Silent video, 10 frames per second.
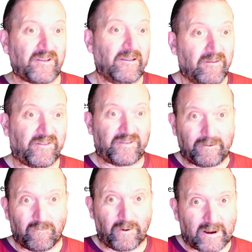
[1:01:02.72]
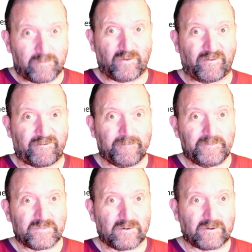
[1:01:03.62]
and see what happens.
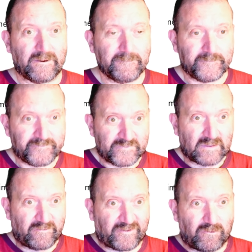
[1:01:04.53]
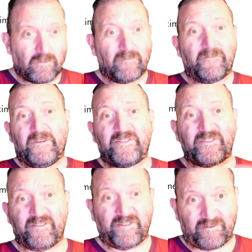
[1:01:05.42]
Okay, so this
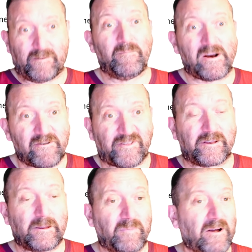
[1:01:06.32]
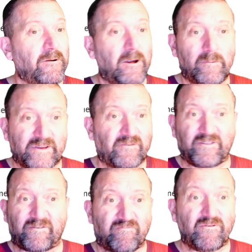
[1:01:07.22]
is embarrassingly parallel because
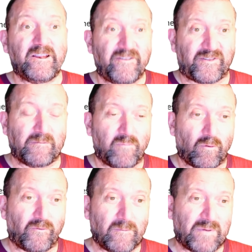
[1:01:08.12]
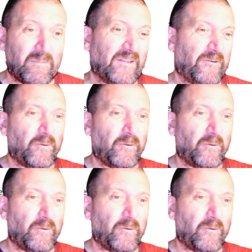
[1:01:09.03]
it's really simple to implement.